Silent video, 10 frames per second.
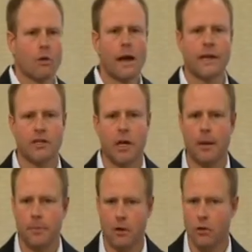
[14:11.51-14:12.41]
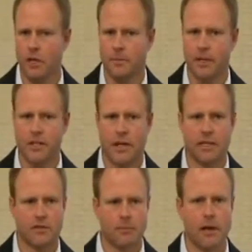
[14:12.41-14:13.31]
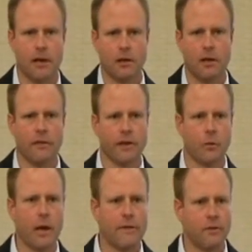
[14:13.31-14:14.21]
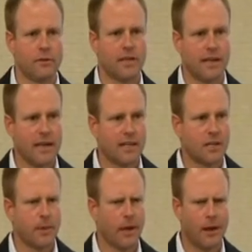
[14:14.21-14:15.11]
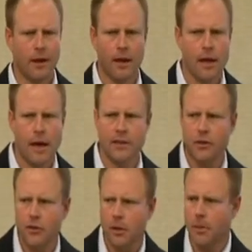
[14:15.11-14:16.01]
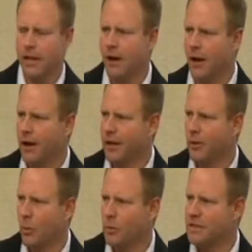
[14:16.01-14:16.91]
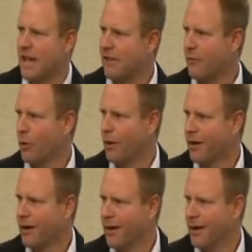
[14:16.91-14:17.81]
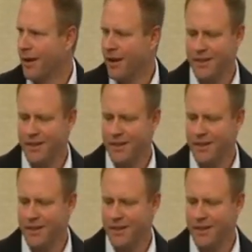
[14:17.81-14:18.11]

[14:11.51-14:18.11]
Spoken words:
Karate chop across my chest from my lovely wife who's sitting next to me. And I turned to her, I'm like, honey, what was that for?